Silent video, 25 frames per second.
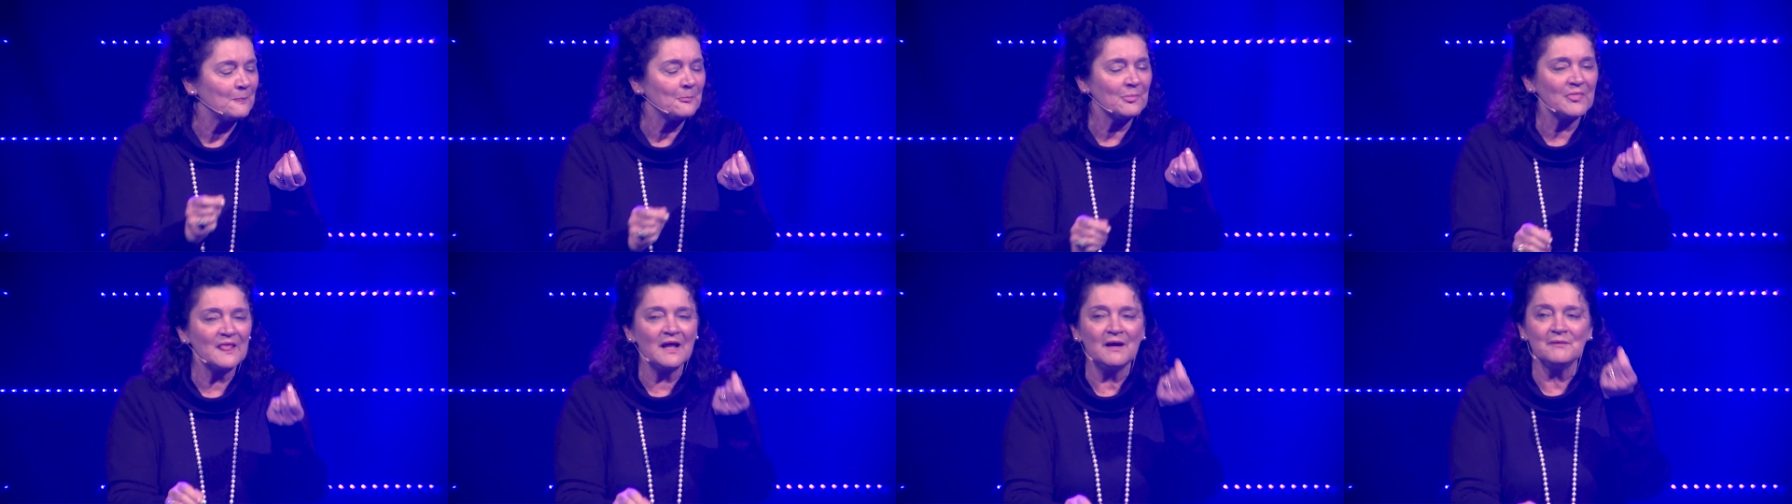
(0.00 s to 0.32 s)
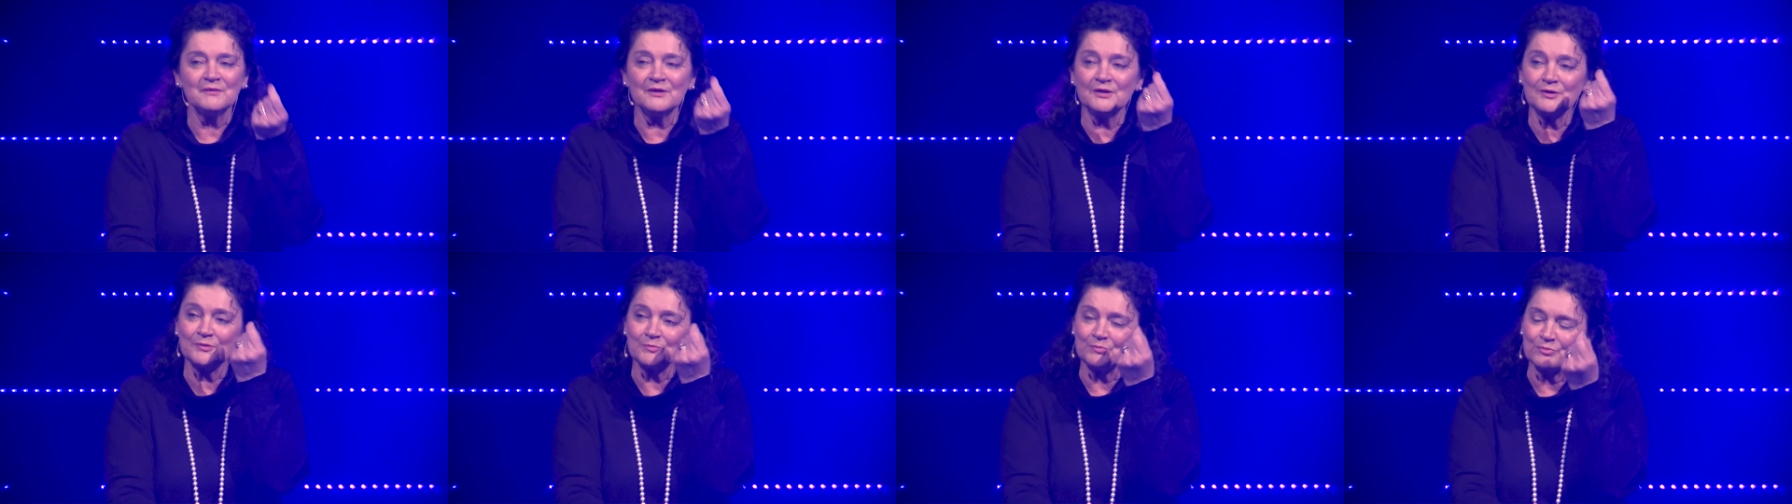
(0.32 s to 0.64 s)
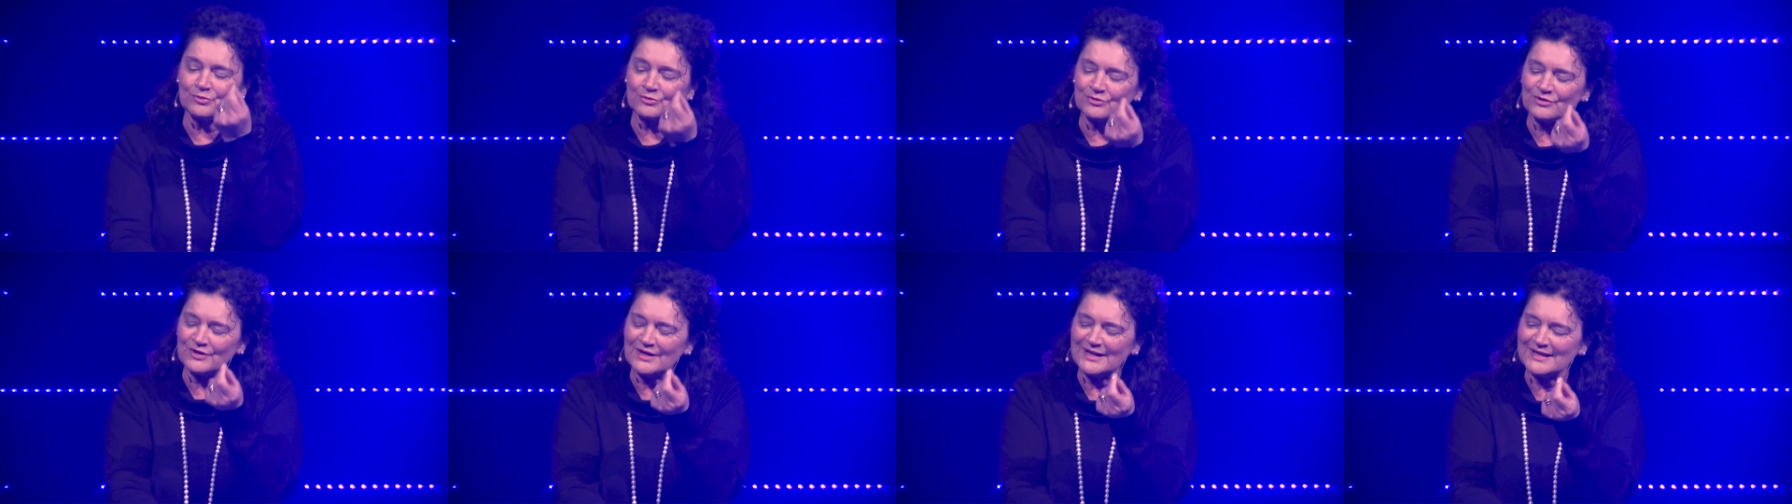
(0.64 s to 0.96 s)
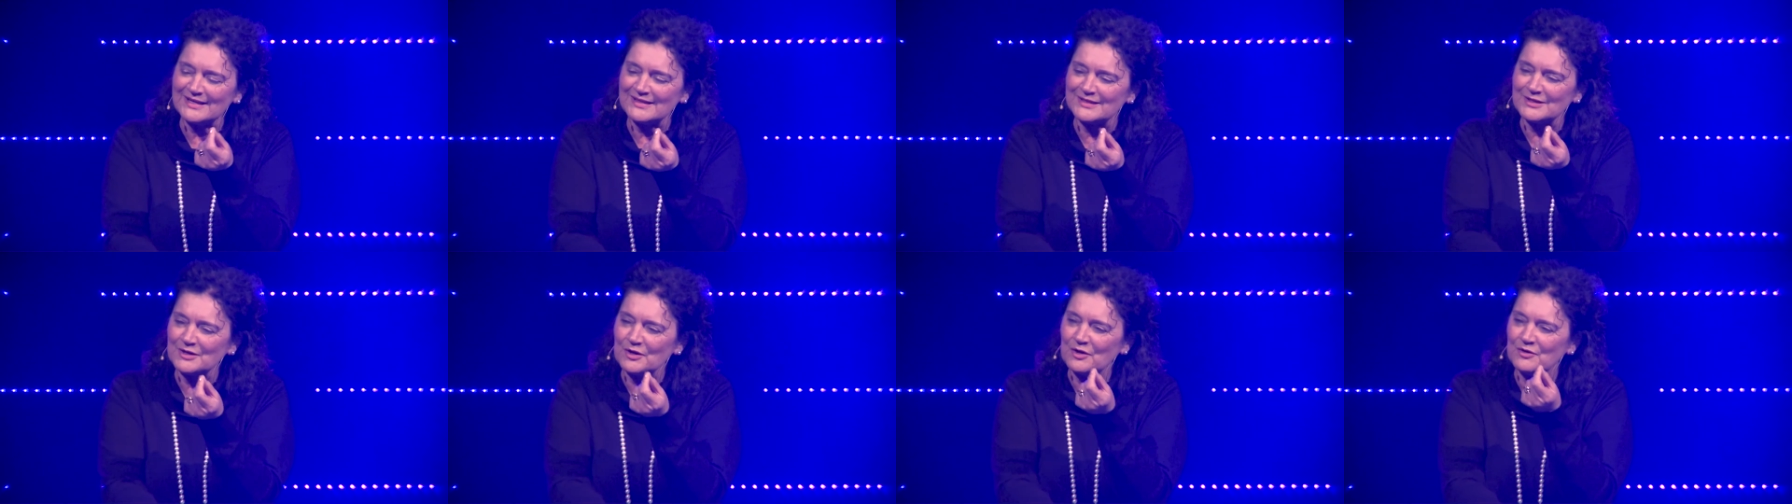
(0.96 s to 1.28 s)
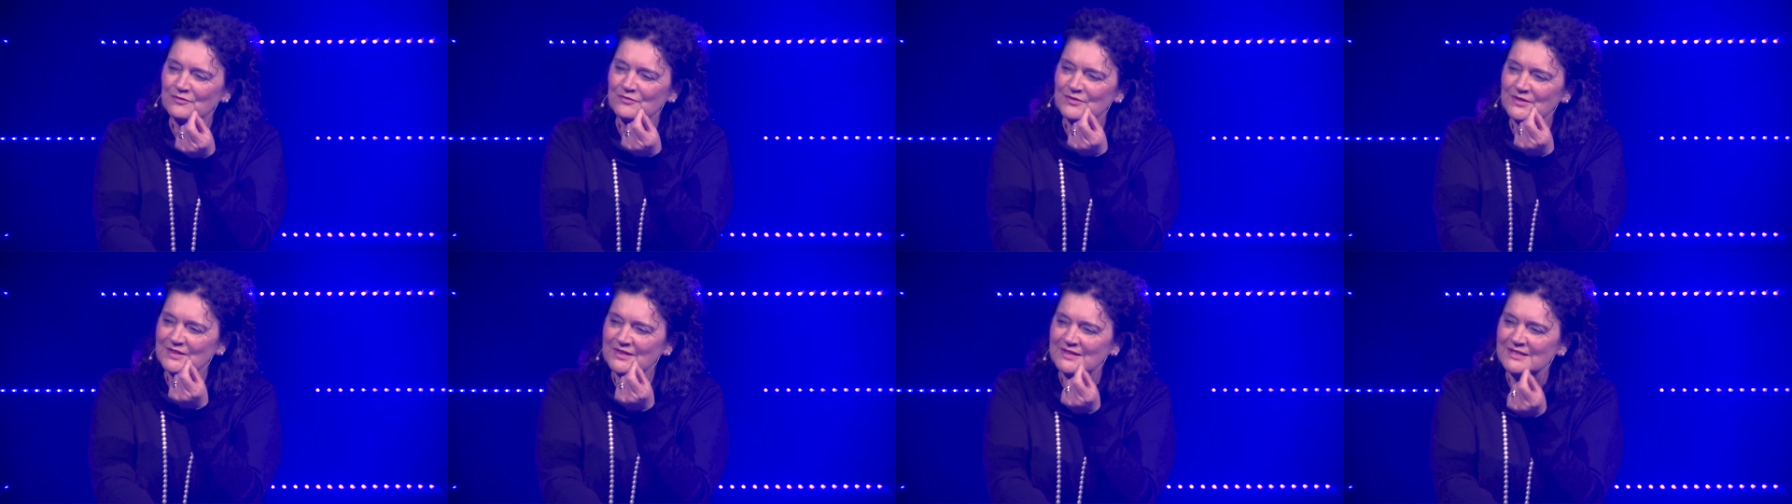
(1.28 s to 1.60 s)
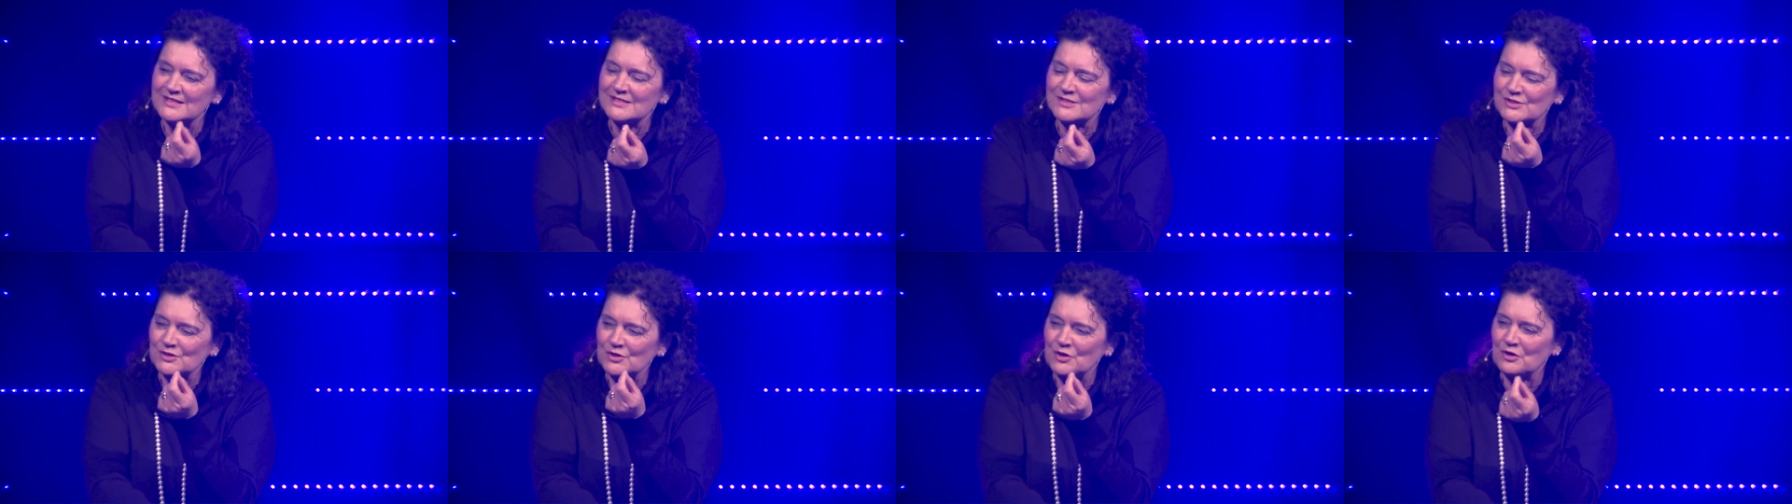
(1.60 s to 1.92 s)
I'm going to pray that over
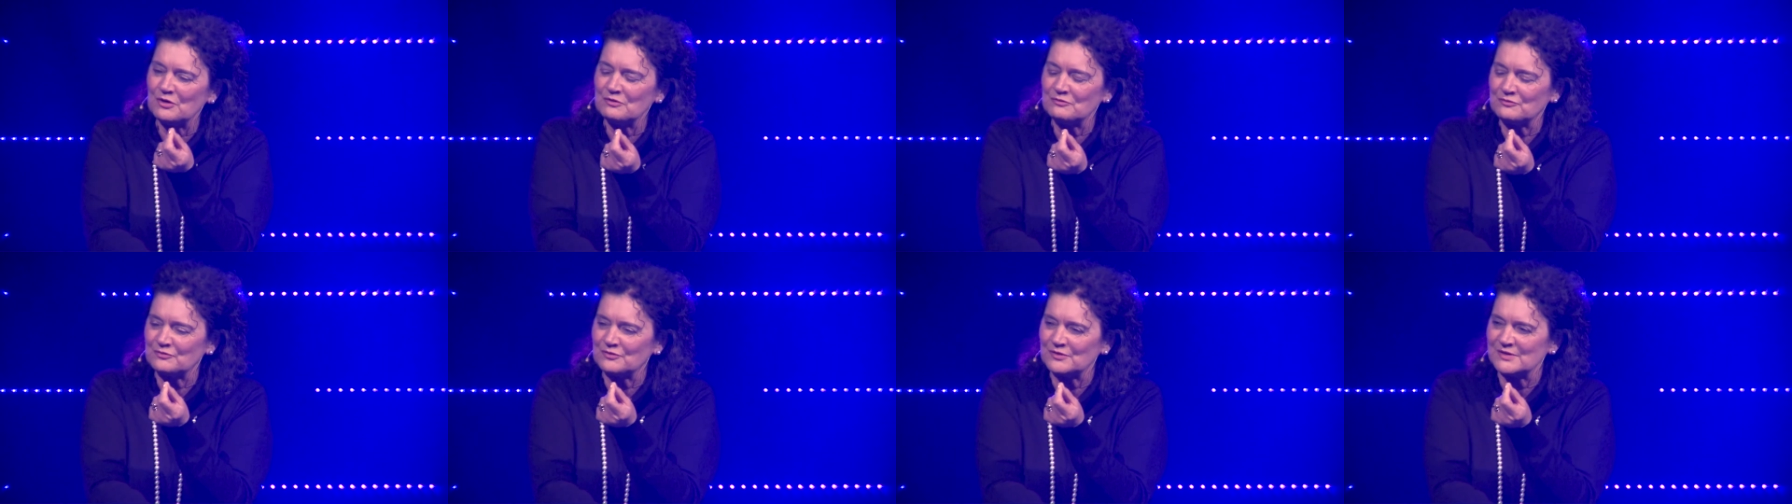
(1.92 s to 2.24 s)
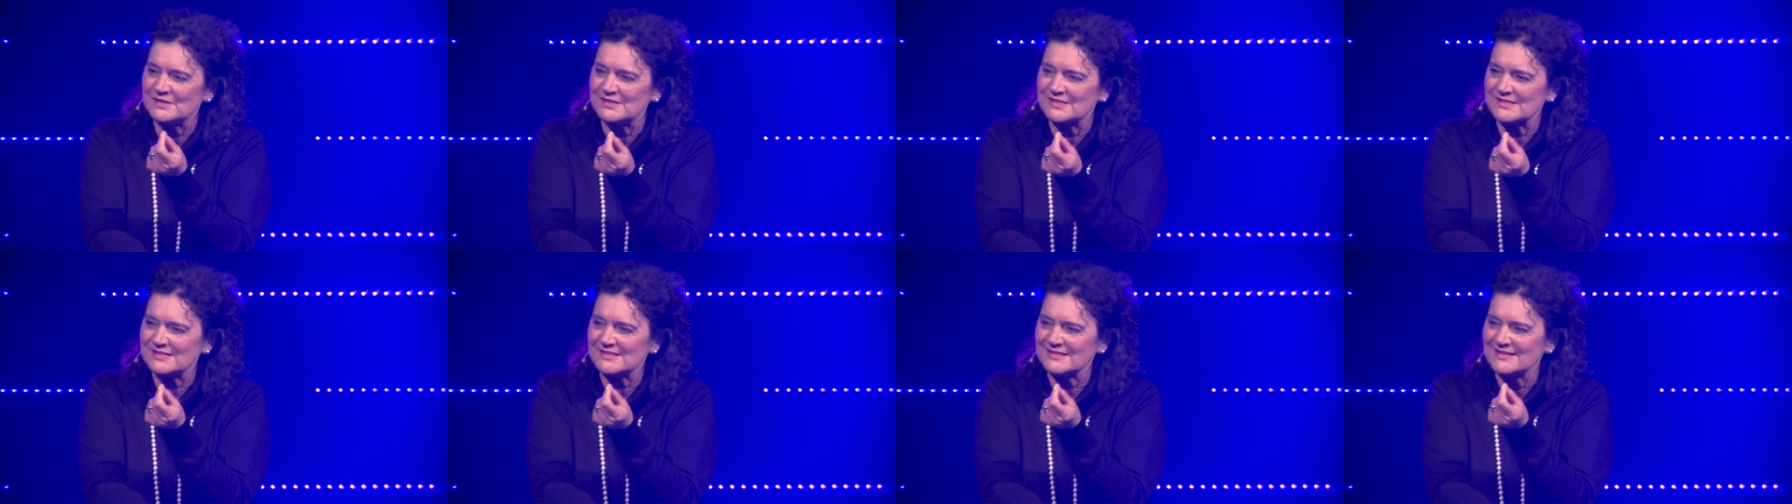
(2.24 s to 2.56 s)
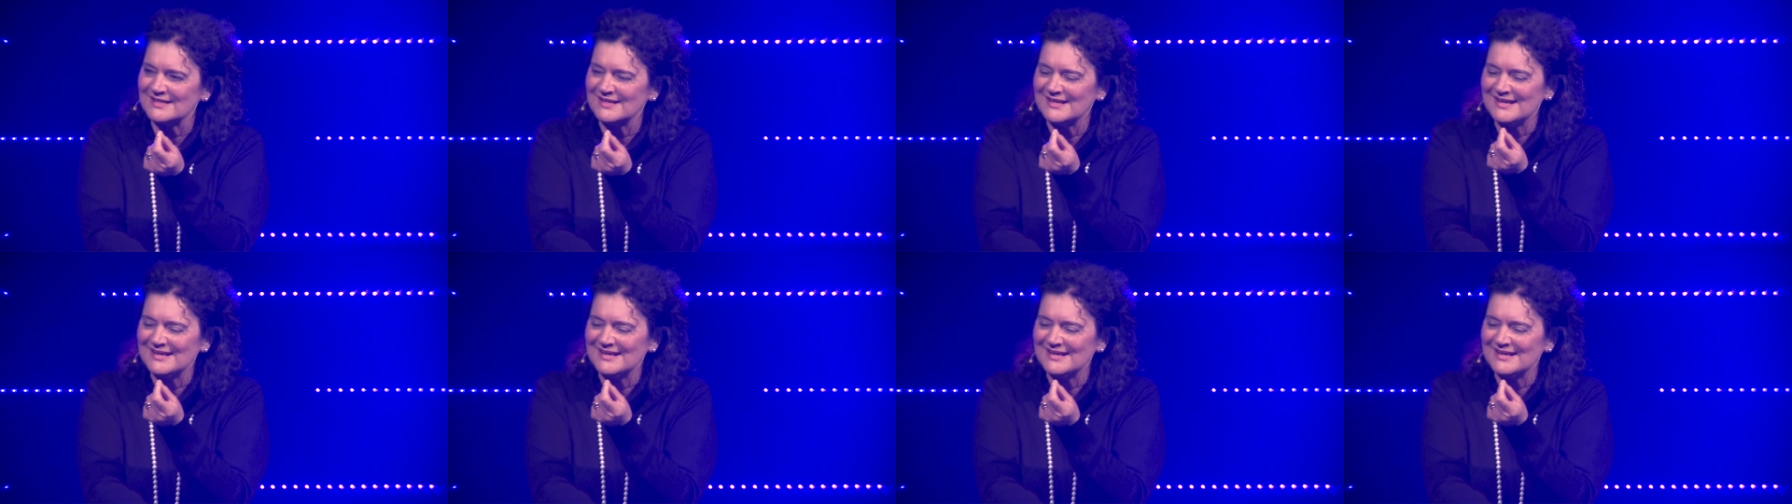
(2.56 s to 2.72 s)
this conference,